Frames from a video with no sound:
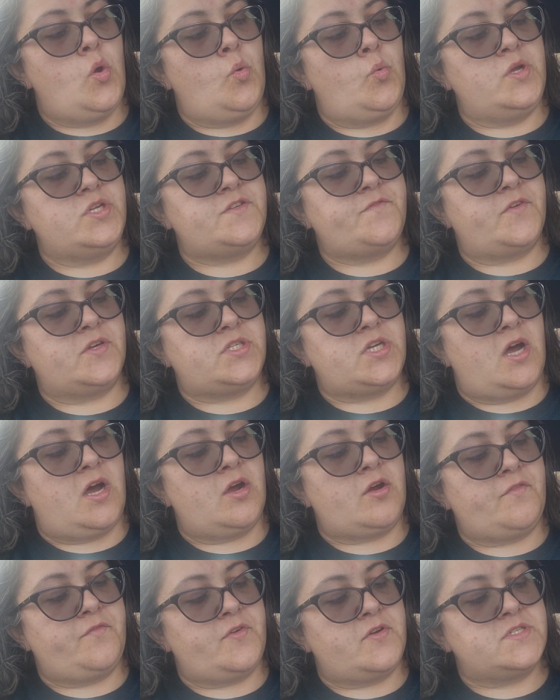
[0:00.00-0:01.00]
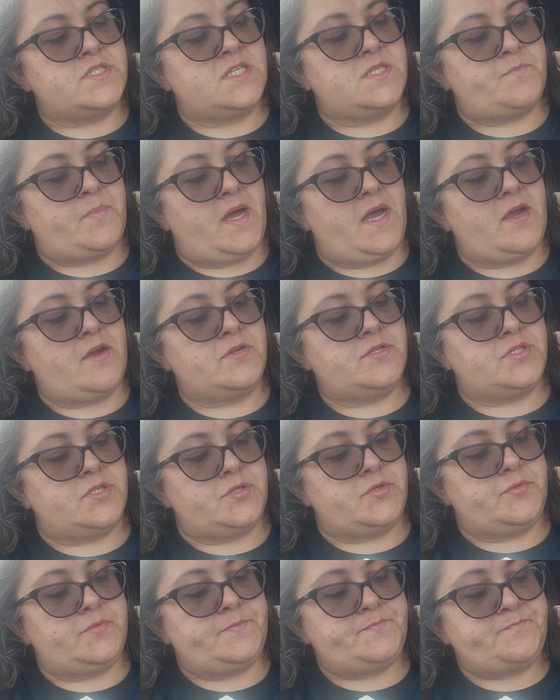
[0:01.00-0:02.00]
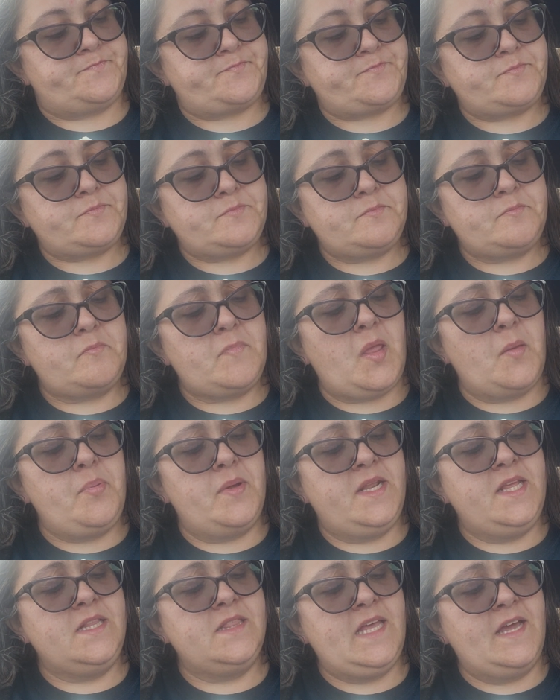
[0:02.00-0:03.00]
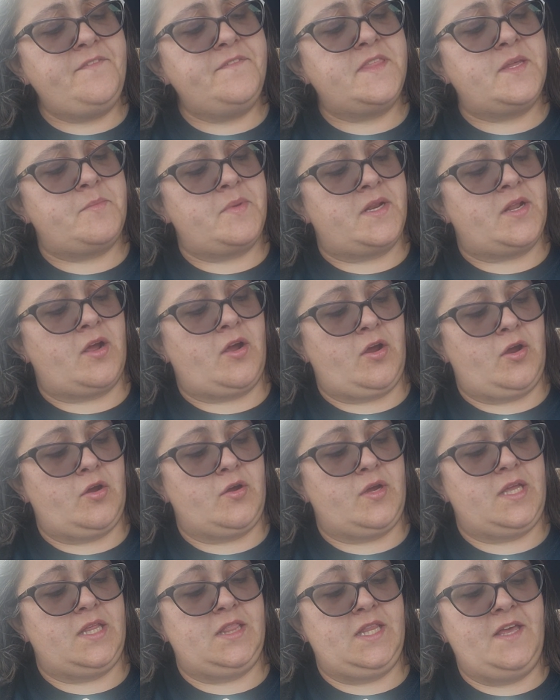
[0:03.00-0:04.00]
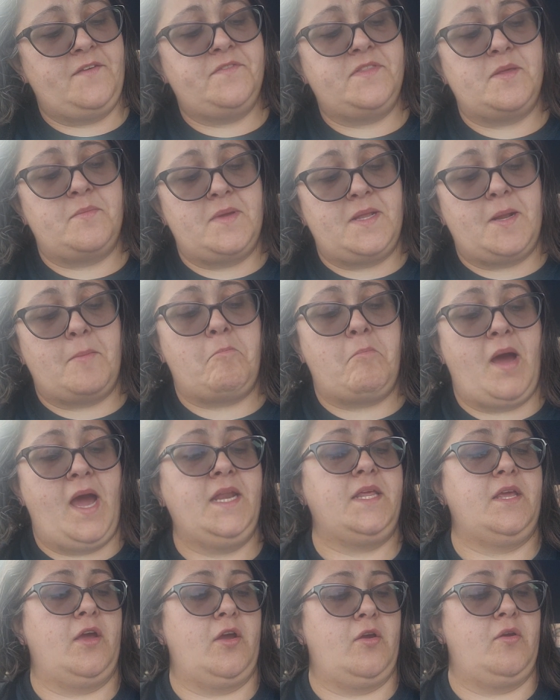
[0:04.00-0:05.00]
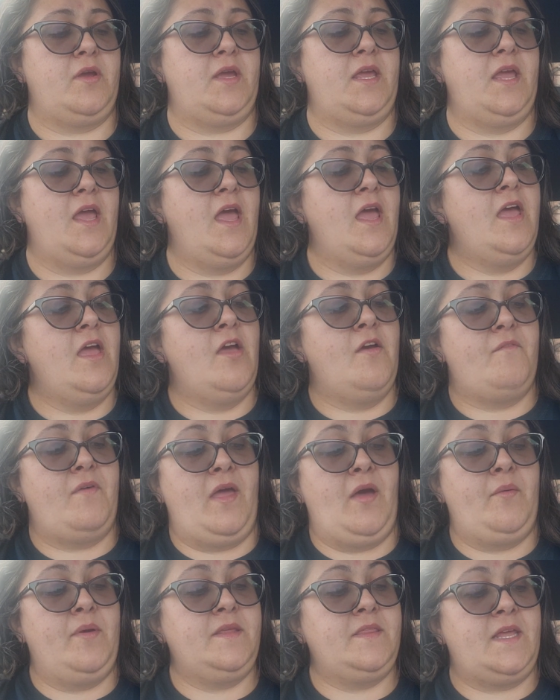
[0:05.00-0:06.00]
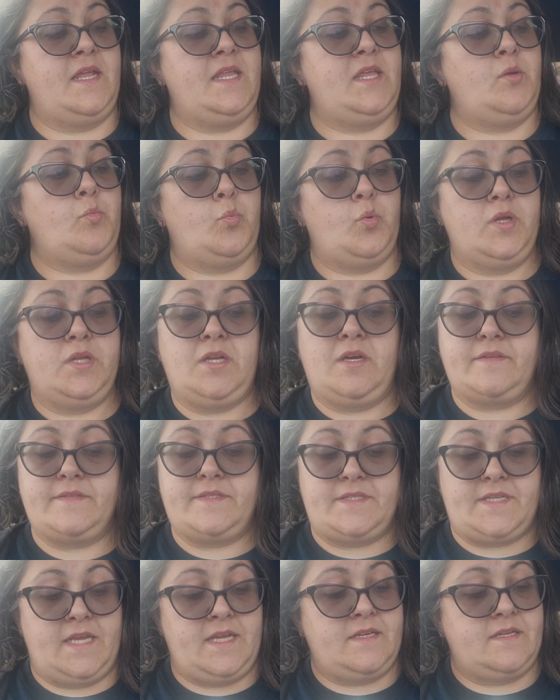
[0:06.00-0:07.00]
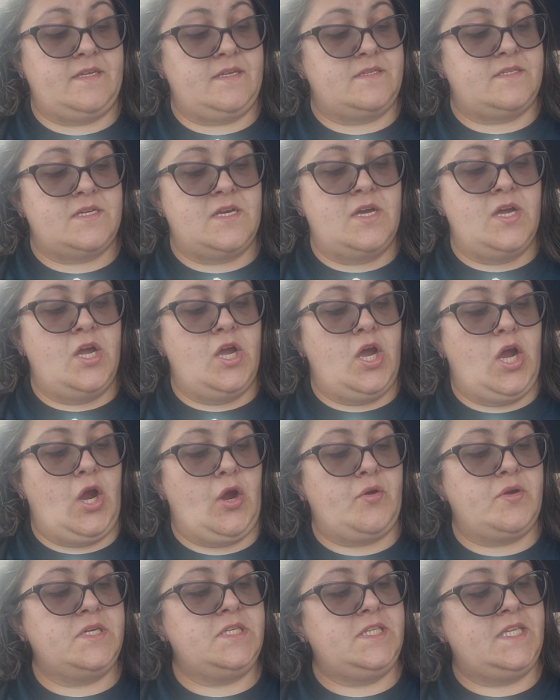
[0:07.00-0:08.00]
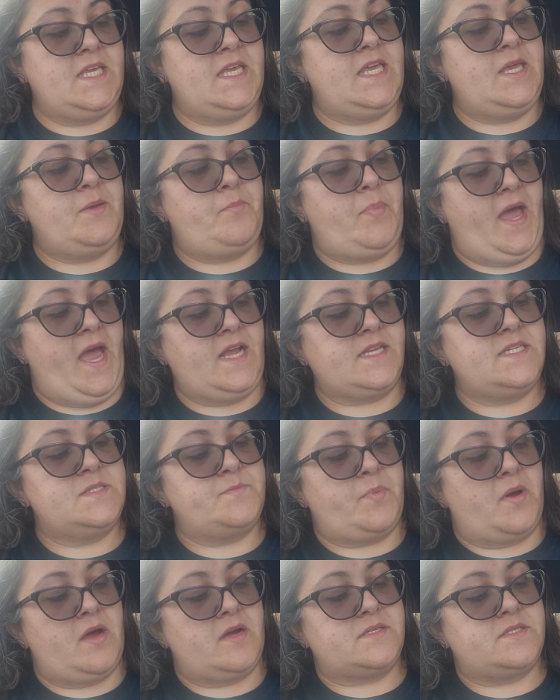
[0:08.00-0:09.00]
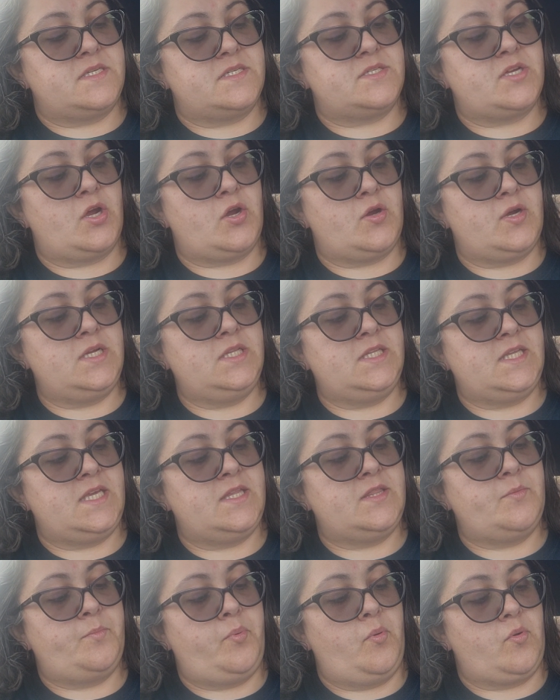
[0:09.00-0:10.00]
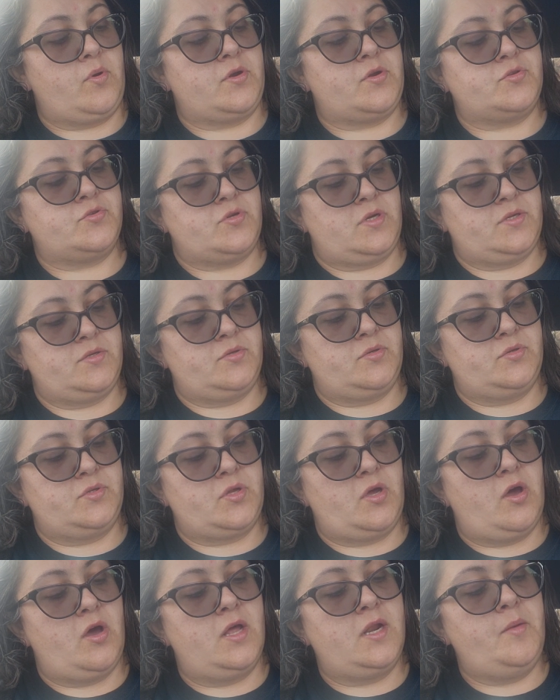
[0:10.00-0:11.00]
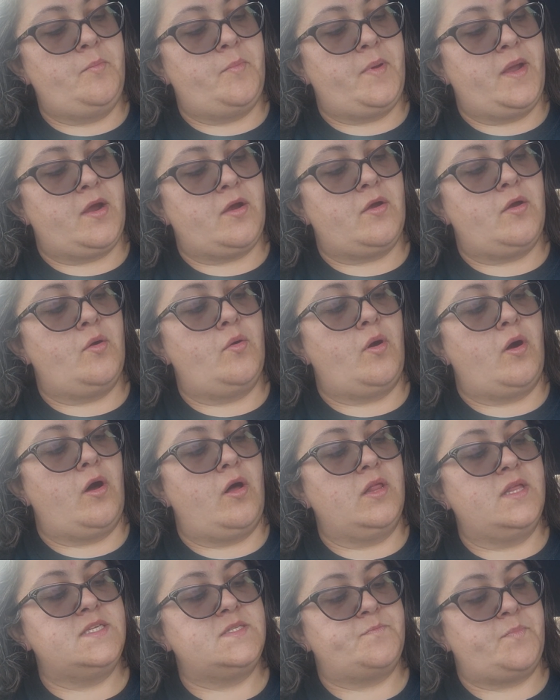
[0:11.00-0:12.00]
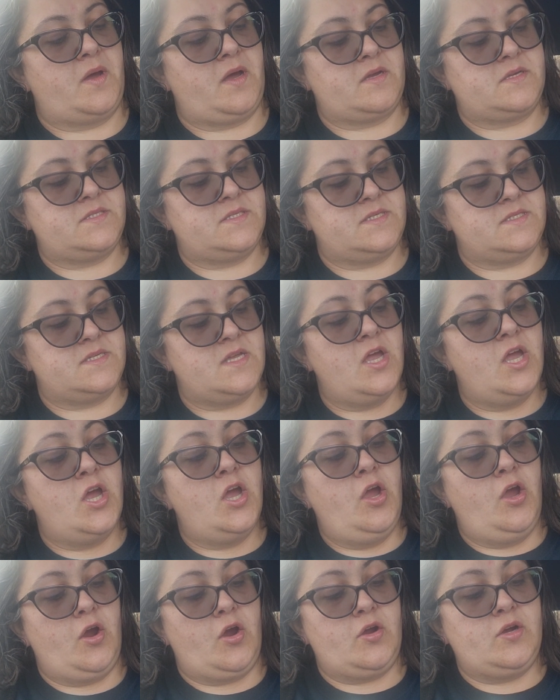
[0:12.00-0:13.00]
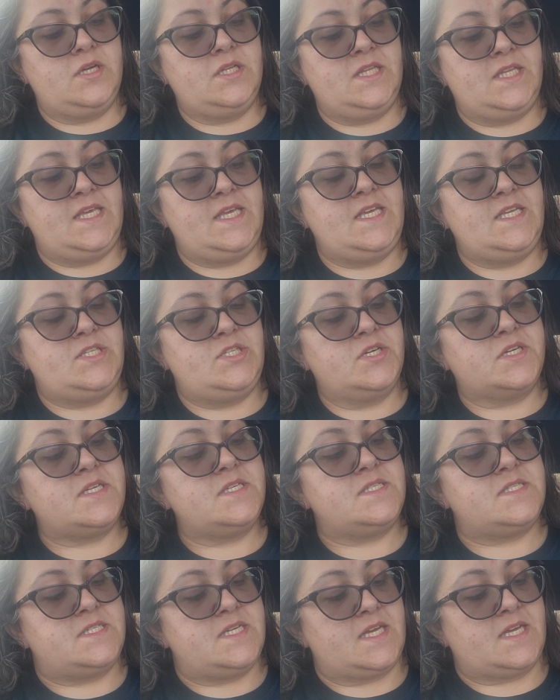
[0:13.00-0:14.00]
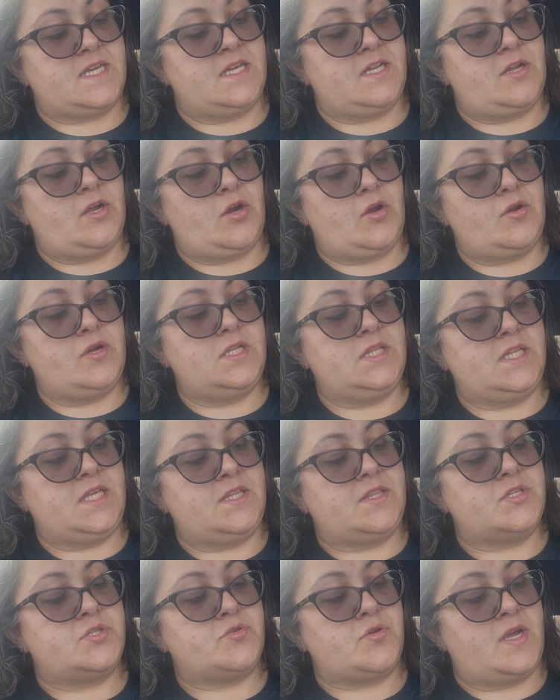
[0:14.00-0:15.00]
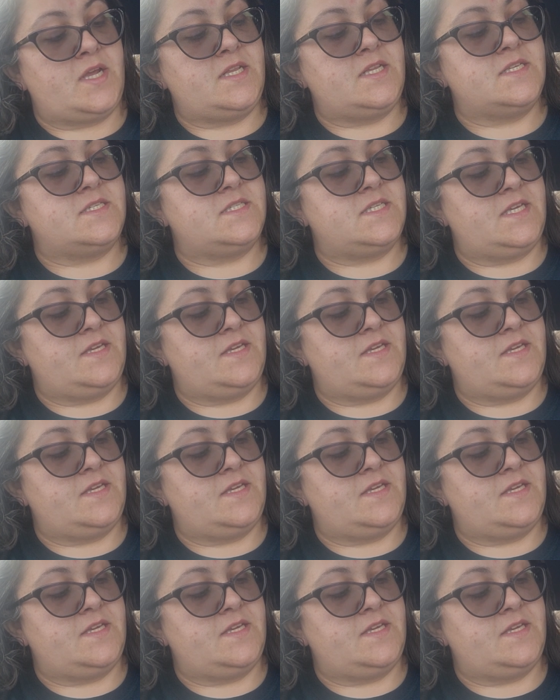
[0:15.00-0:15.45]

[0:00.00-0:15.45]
which photographers aspire to, but he left them in a hurry, left them in a mighty hurry, vowing that he would not stand it. Hurriedly he packed his boxes, hurriedly the porter trundled on a barrow all his boxes, hurriedly he took his ticket, hurriedly the train